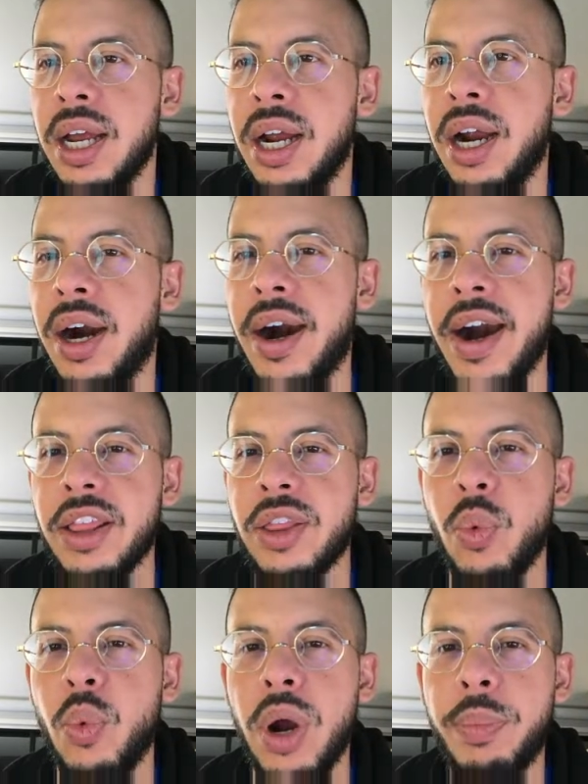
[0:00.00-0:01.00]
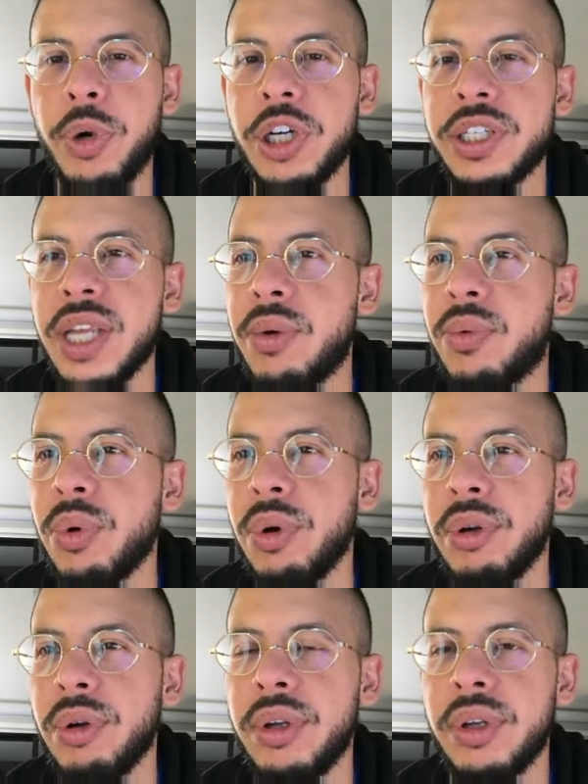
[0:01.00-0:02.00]
All right, the 1% rule.
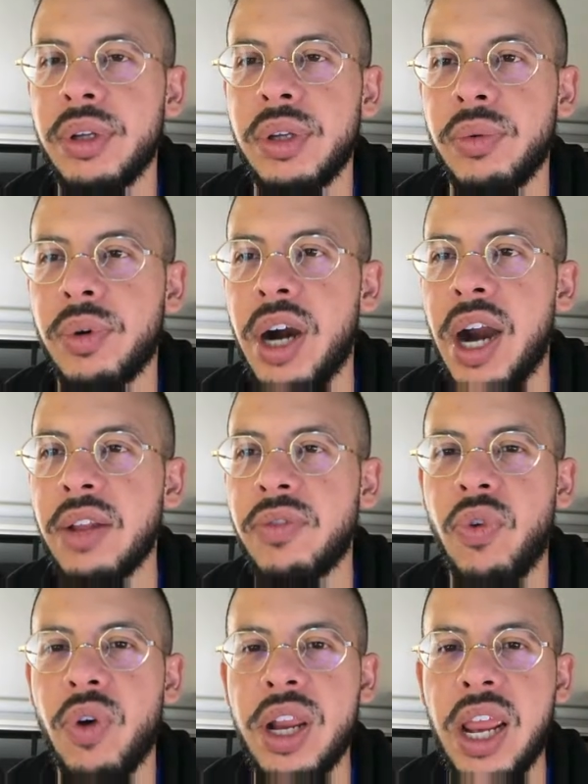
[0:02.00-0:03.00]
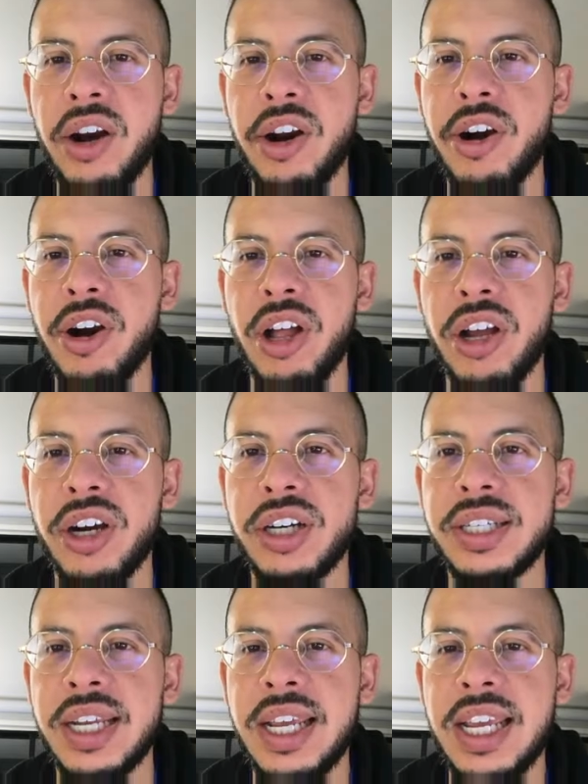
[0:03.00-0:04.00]
We're at $4,800.
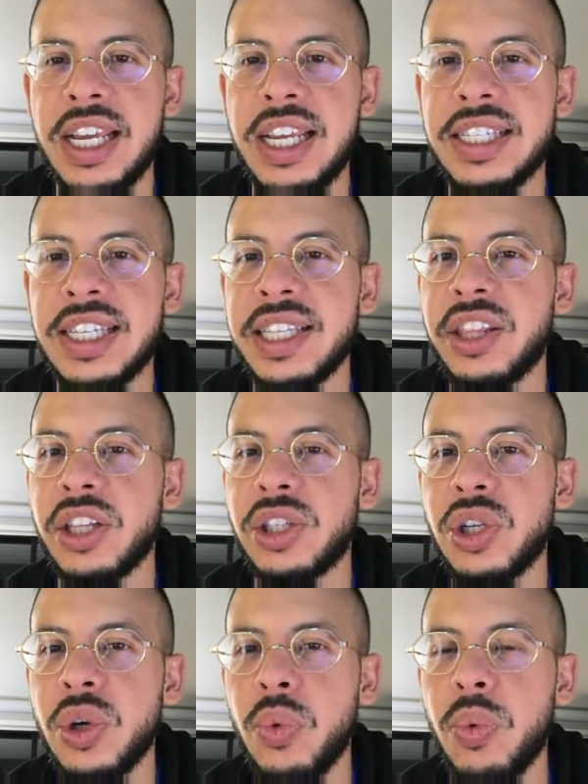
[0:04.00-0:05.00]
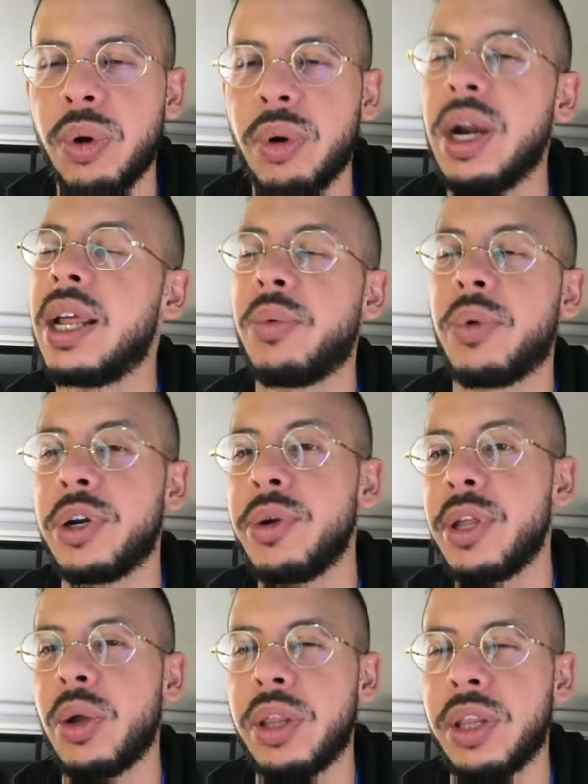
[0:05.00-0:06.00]
He says that we're doing
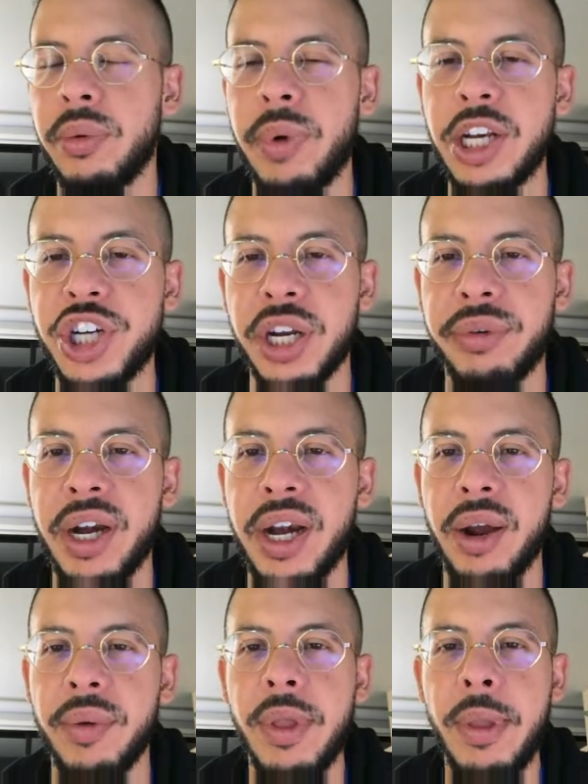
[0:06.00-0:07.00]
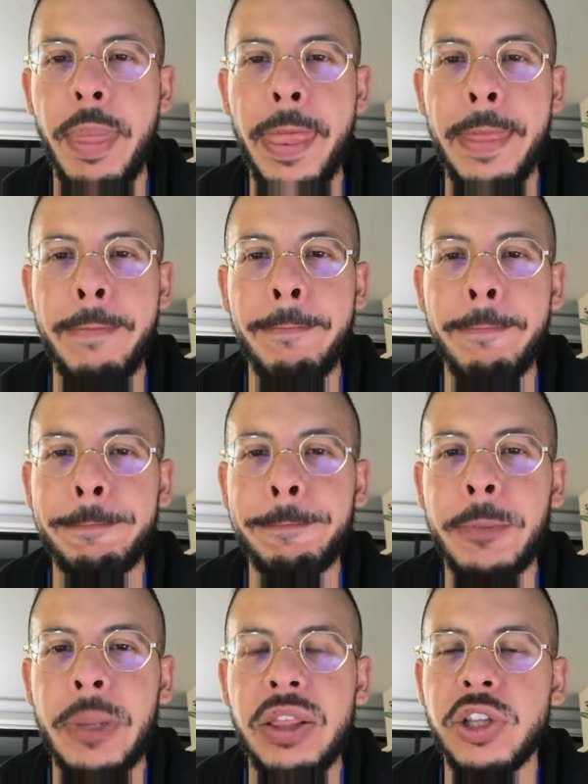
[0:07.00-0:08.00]
the rent check right now.
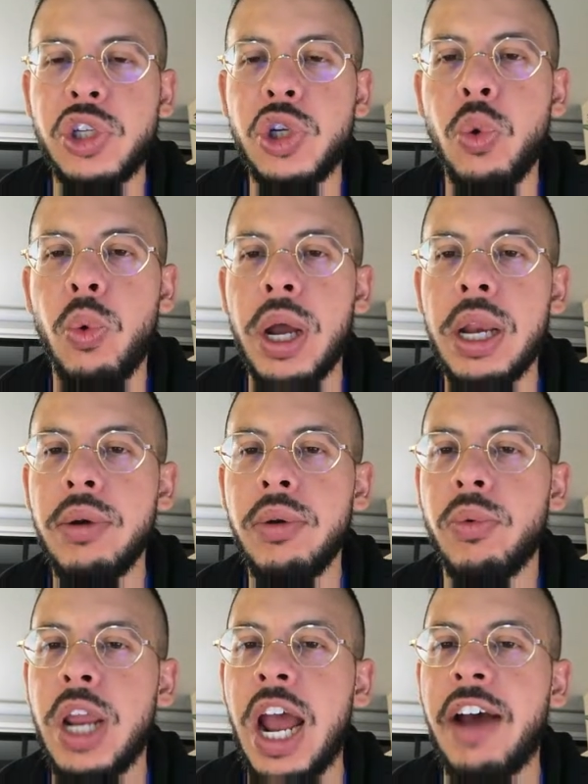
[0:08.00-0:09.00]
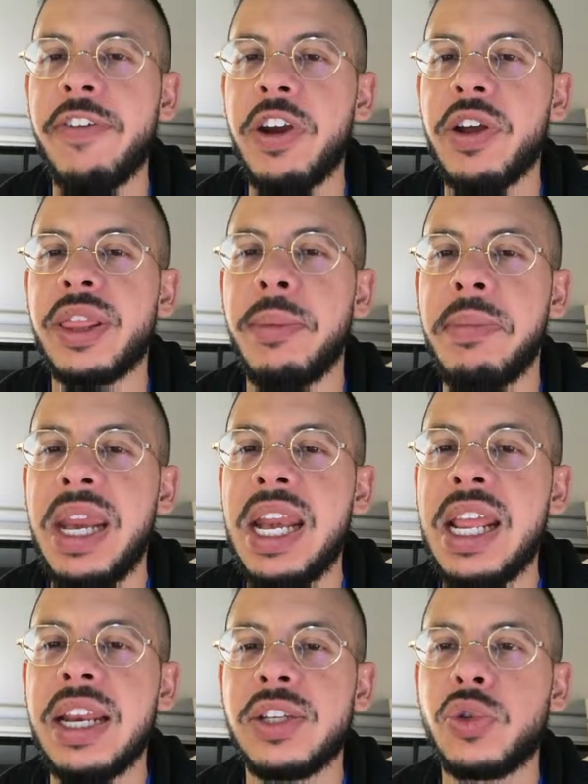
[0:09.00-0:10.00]
The 2-1 we have here at the median
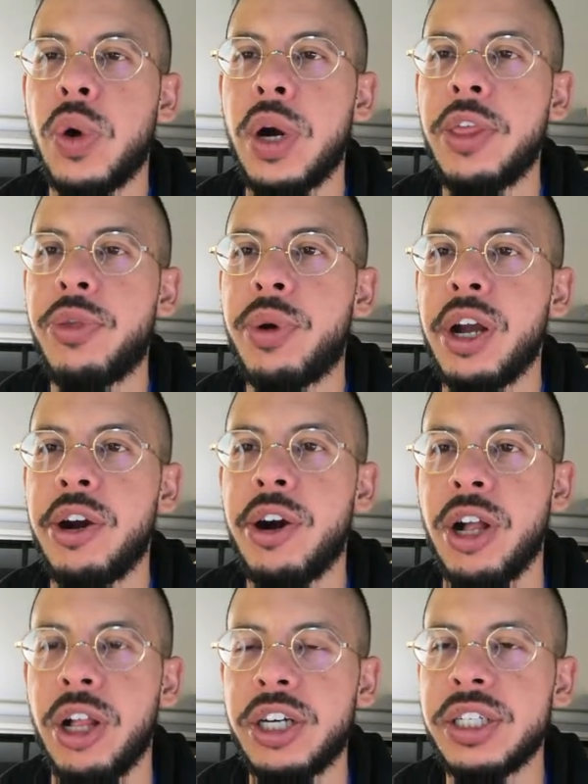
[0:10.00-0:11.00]
is $2,300.